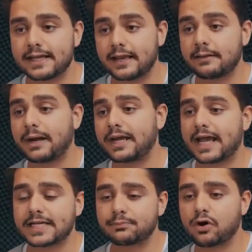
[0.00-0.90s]
and then in my
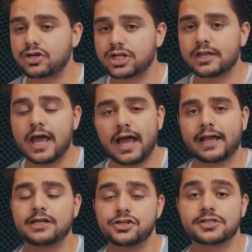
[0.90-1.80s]
next project
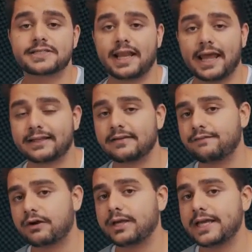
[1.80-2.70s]
I can just select it
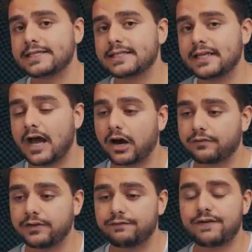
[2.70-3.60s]
very easily out
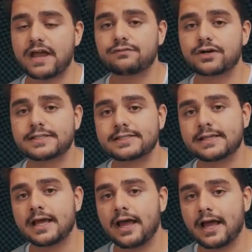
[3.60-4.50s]
of the
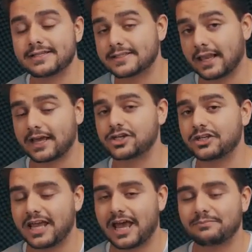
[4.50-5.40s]
favorites
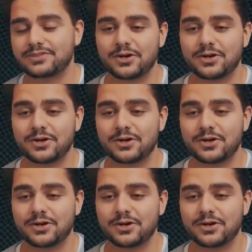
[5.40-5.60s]
selection tab.